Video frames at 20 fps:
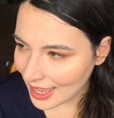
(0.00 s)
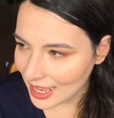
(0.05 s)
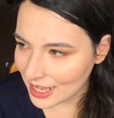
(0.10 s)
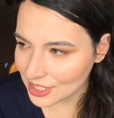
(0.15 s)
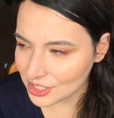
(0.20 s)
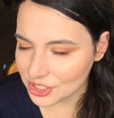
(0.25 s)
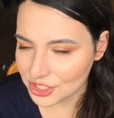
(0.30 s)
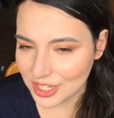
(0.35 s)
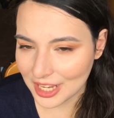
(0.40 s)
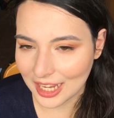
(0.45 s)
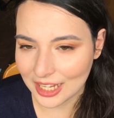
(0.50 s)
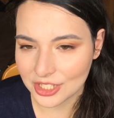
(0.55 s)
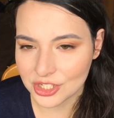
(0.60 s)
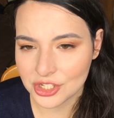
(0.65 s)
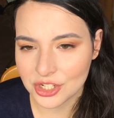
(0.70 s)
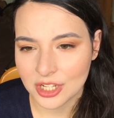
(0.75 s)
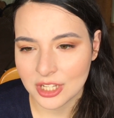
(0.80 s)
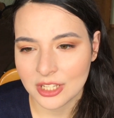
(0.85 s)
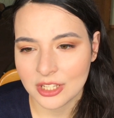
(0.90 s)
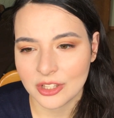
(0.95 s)
and
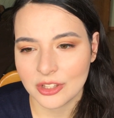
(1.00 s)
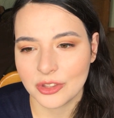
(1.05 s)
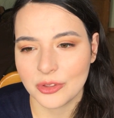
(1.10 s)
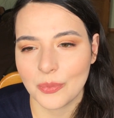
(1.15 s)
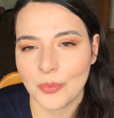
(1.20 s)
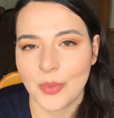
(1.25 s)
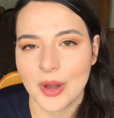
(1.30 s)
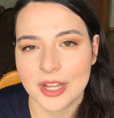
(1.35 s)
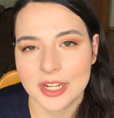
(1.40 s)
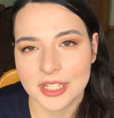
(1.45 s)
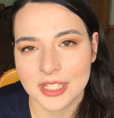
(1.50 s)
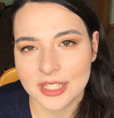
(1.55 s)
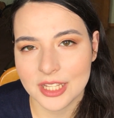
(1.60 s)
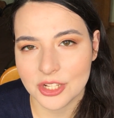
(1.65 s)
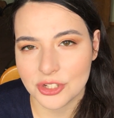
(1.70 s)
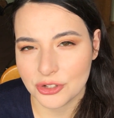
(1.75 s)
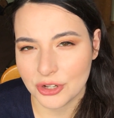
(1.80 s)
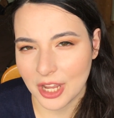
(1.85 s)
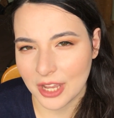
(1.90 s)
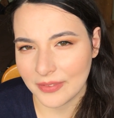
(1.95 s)
yet the money
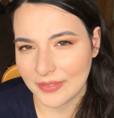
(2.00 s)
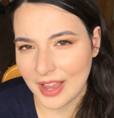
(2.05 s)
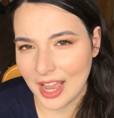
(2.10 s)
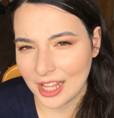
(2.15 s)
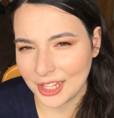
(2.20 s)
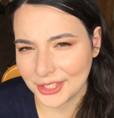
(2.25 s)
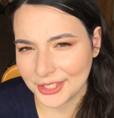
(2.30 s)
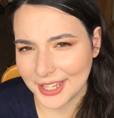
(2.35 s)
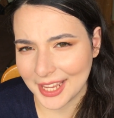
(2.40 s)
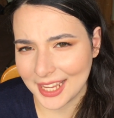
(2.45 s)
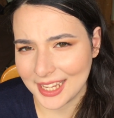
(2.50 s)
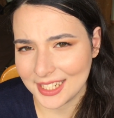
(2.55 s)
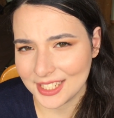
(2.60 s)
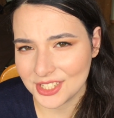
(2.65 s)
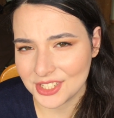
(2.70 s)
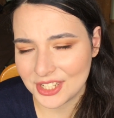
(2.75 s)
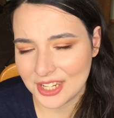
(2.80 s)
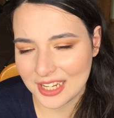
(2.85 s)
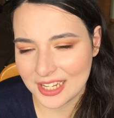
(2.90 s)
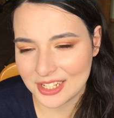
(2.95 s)
that you have
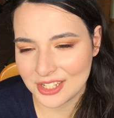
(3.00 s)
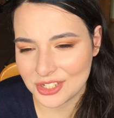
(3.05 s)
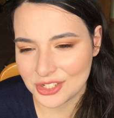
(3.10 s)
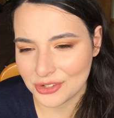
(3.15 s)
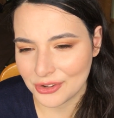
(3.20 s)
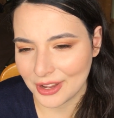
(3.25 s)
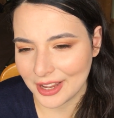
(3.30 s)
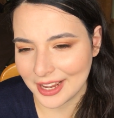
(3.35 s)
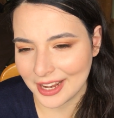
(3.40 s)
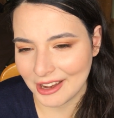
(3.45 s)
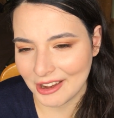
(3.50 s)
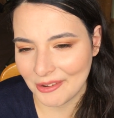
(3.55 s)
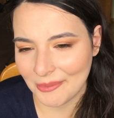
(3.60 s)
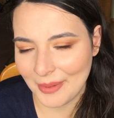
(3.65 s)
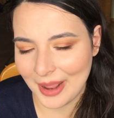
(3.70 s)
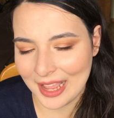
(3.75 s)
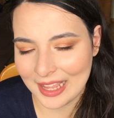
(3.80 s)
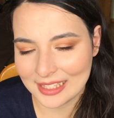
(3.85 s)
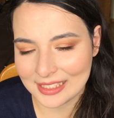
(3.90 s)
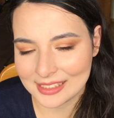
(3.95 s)
allocated to a hair
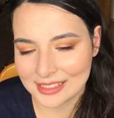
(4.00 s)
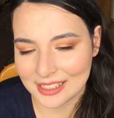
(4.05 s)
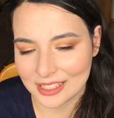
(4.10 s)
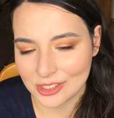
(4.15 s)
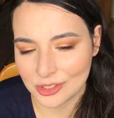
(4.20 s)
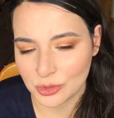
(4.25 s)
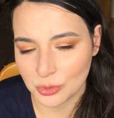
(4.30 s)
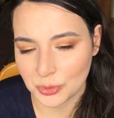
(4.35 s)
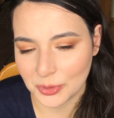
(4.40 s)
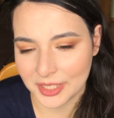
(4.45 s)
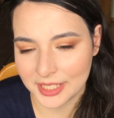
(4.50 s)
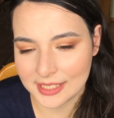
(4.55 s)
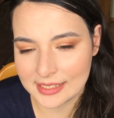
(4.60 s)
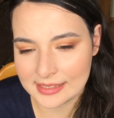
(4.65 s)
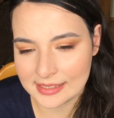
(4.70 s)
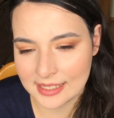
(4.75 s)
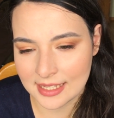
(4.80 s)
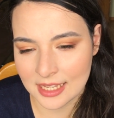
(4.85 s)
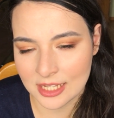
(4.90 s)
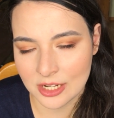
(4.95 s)
mask is
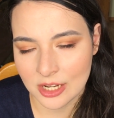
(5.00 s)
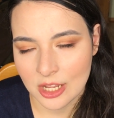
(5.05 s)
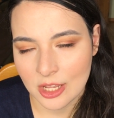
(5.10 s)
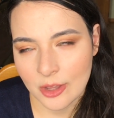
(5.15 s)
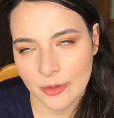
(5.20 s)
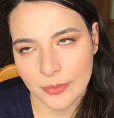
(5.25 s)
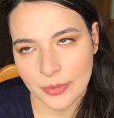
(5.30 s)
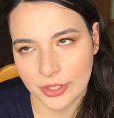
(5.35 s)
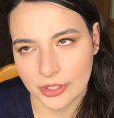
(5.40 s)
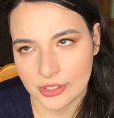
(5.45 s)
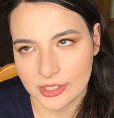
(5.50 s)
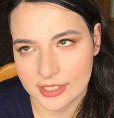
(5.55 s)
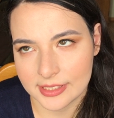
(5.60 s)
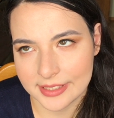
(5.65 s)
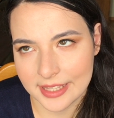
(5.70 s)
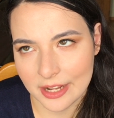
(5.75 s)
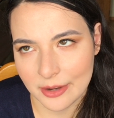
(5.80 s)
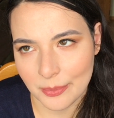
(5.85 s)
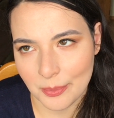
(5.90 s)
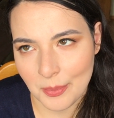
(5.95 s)
wasted because
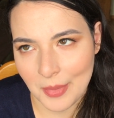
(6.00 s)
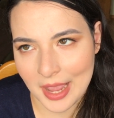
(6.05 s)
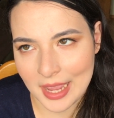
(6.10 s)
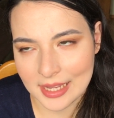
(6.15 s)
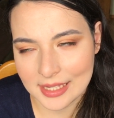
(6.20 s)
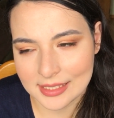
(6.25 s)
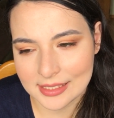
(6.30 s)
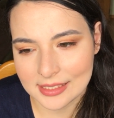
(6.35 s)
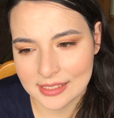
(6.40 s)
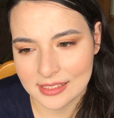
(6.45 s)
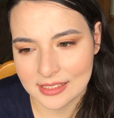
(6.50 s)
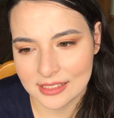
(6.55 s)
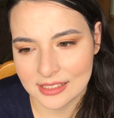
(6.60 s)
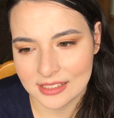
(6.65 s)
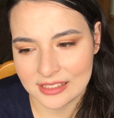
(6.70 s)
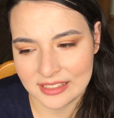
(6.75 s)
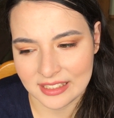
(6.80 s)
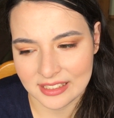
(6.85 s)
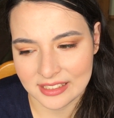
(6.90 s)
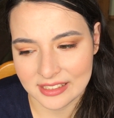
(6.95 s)
that mask
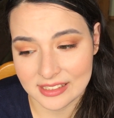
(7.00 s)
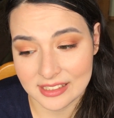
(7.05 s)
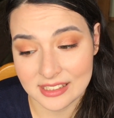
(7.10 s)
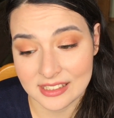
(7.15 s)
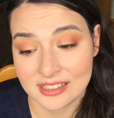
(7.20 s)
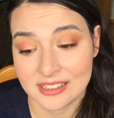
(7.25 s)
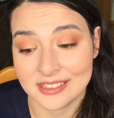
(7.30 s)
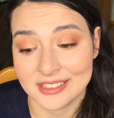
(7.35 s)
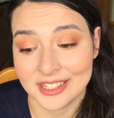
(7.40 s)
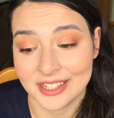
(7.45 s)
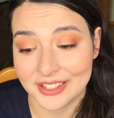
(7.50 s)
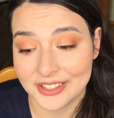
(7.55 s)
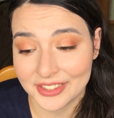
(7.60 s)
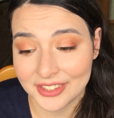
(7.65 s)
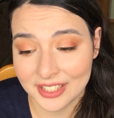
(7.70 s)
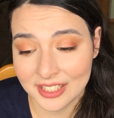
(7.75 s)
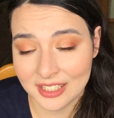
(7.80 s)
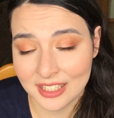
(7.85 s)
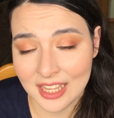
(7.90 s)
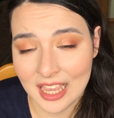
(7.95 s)
does
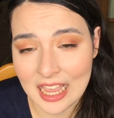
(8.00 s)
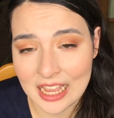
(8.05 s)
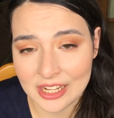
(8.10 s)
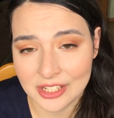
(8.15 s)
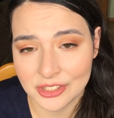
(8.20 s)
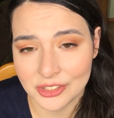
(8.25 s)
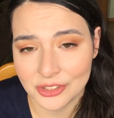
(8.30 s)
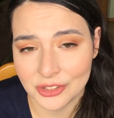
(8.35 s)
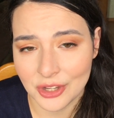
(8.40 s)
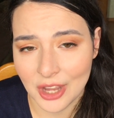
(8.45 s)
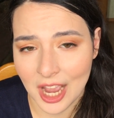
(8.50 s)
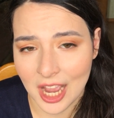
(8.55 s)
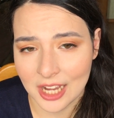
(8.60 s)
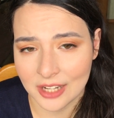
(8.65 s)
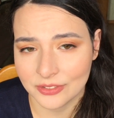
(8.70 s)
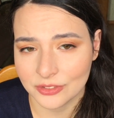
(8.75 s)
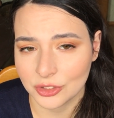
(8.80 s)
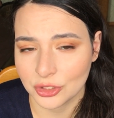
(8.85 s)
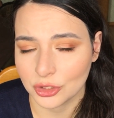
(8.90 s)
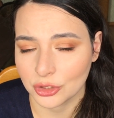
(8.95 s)
nothing and you
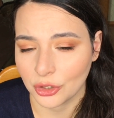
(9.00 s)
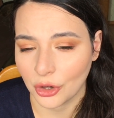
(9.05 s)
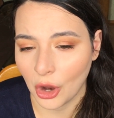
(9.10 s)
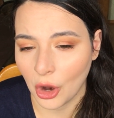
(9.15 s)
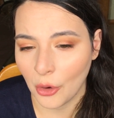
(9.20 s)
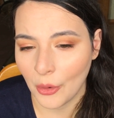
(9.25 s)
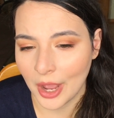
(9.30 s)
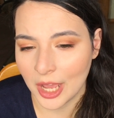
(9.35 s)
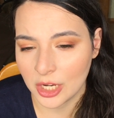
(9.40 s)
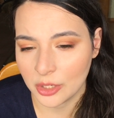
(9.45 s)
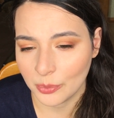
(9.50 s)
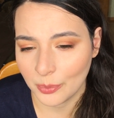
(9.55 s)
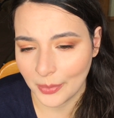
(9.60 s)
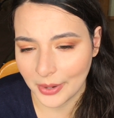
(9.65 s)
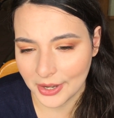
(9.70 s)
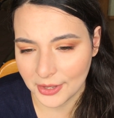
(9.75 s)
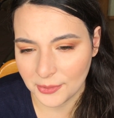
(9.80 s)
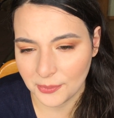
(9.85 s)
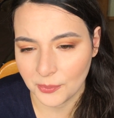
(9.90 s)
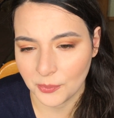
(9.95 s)
have to go and
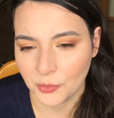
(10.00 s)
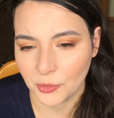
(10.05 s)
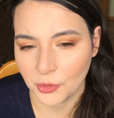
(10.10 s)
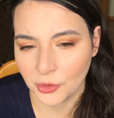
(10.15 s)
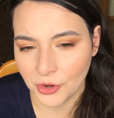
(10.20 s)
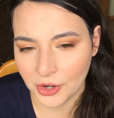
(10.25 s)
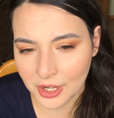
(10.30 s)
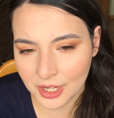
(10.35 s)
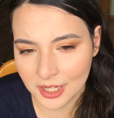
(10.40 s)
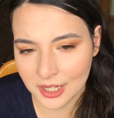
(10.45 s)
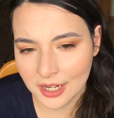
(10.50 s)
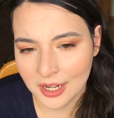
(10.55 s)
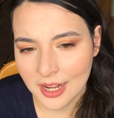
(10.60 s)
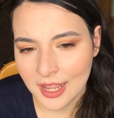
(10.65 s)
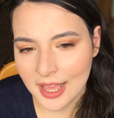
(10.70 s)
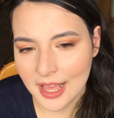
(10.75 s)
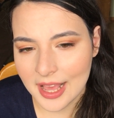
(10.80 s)
buy more.